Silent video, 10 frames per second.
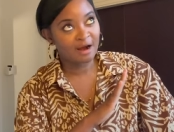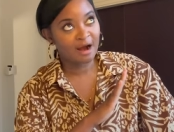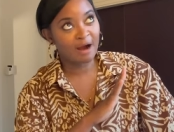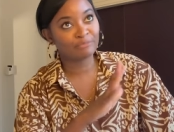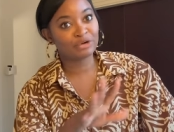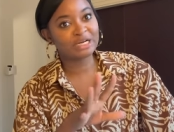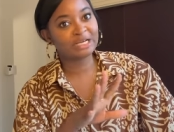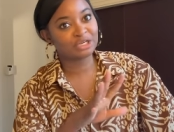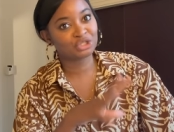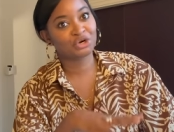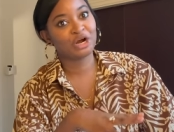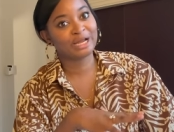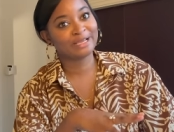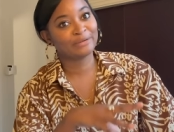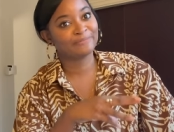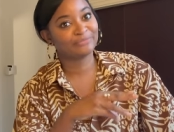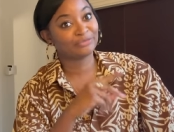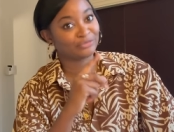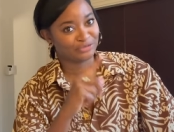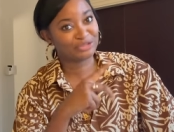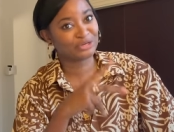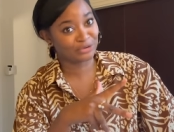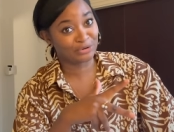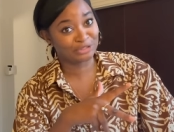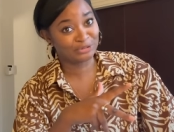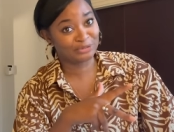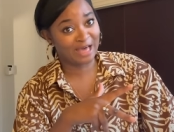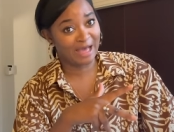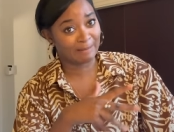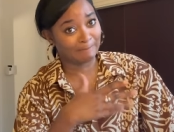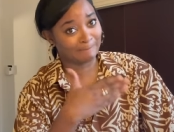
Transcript: I'm really gonna try to not do that.